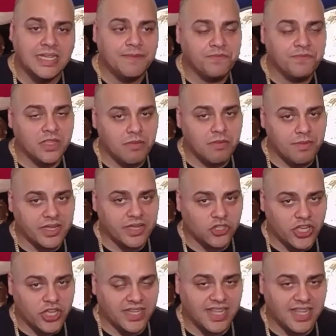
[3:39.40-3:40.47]
there may be a
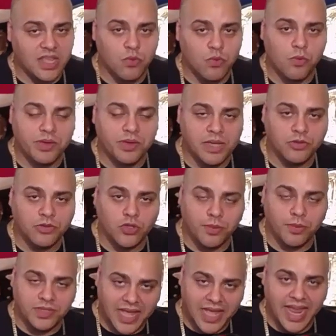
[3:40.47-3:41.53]
chance that he won't be able to
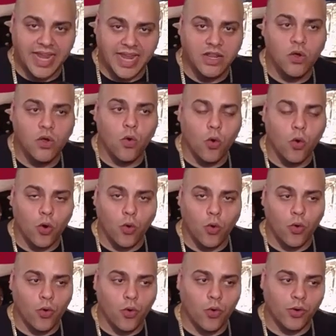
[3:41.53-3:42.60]
obtain or,
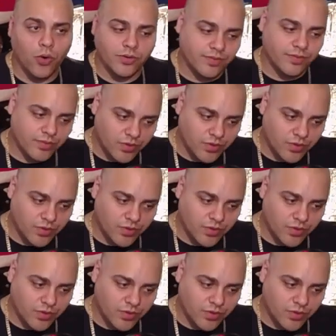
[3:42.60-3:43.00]
or, or,